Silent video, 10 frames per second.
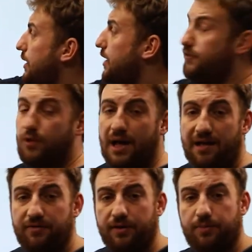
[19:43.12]
if you
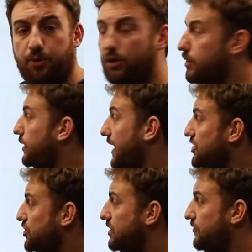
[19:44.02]
have a
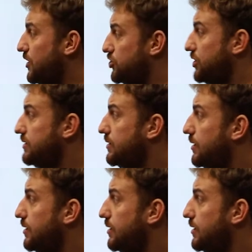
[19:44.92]
rational function,